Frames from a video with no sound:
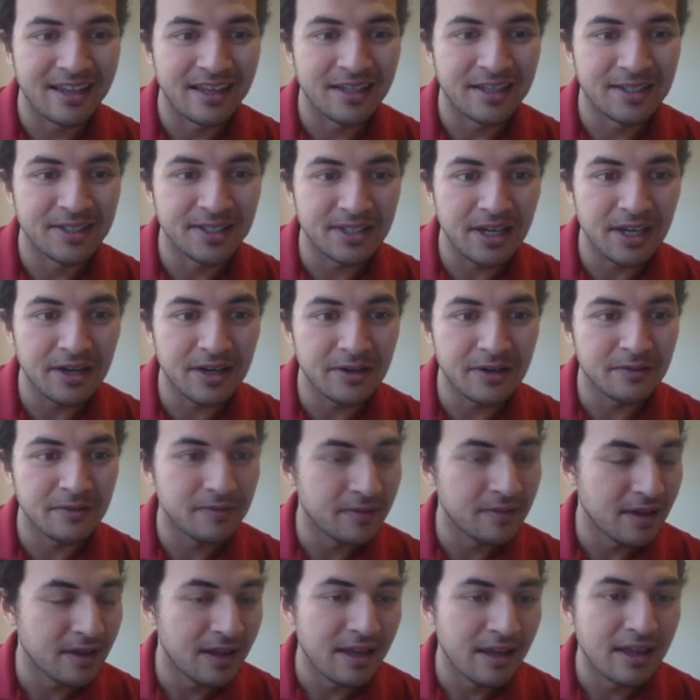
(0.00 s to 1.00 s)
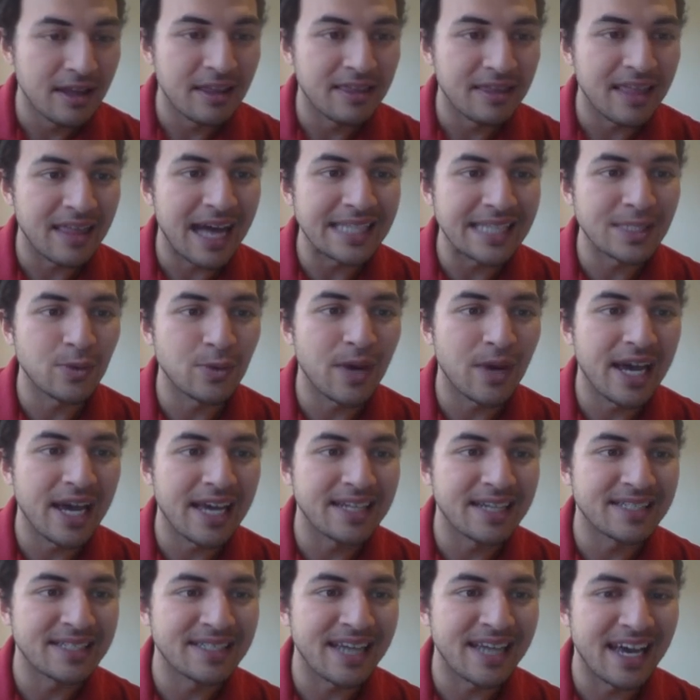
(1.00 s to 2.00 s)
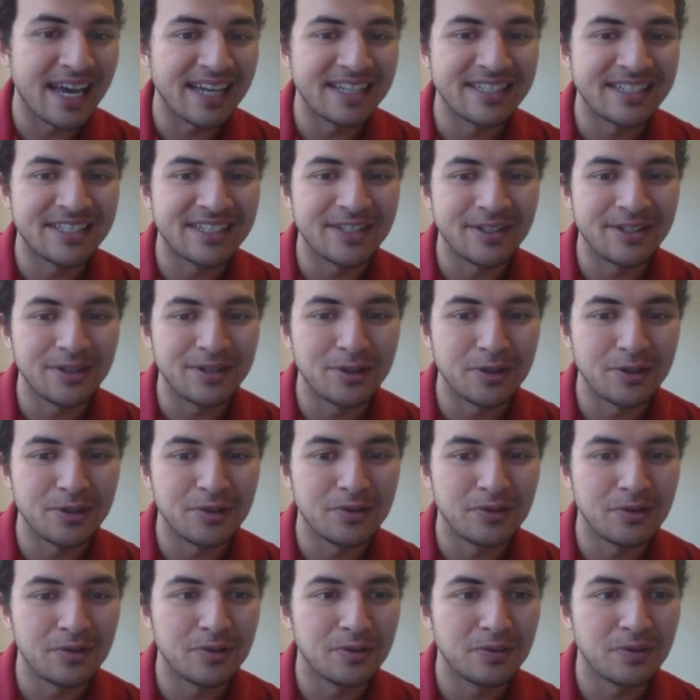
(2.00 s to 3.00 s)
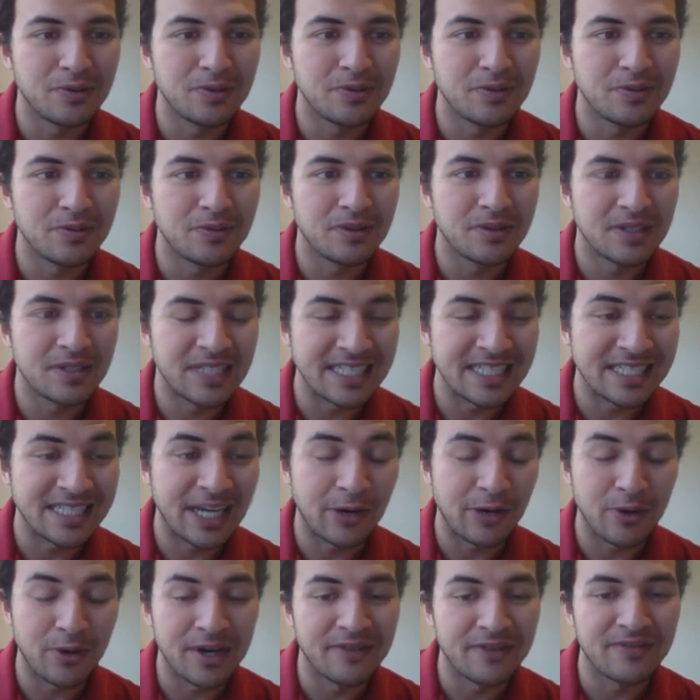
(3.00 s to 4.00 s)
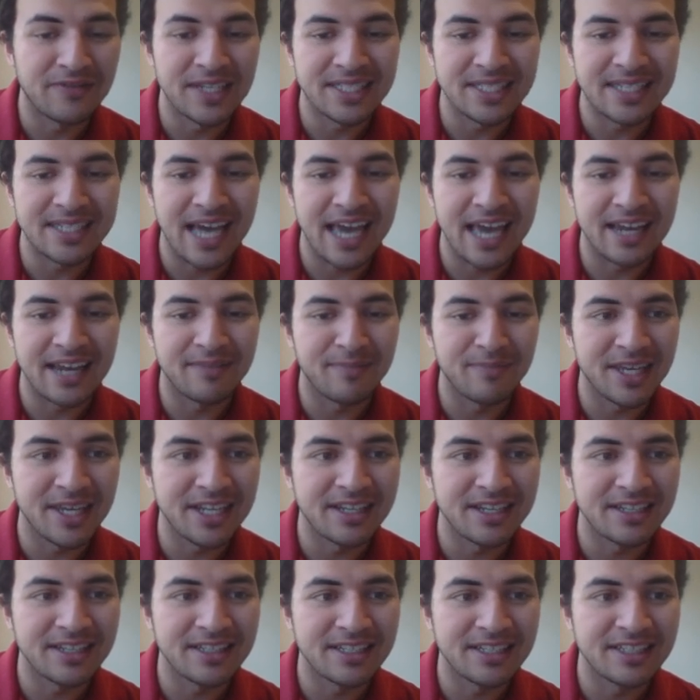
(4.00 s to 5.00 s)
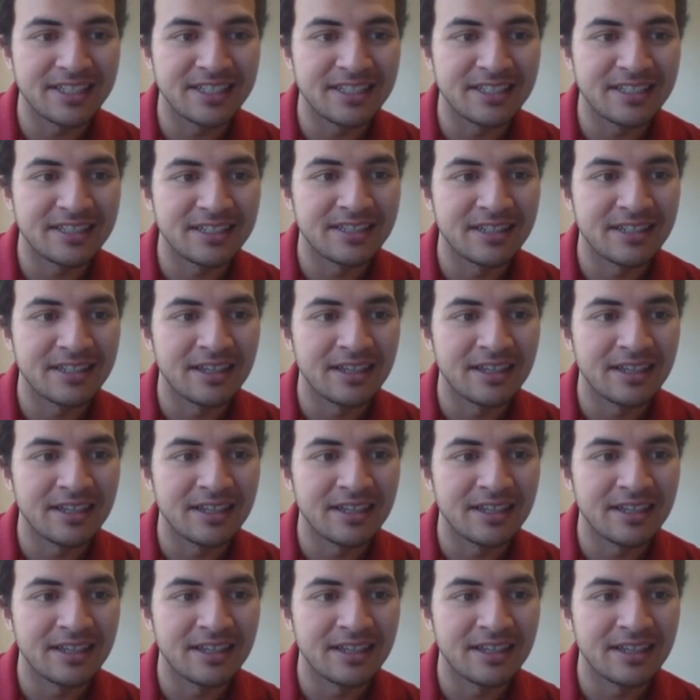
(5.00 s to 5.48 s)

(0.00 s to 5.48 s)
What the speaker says: So that's why I decided to just get rid of this knight immediately,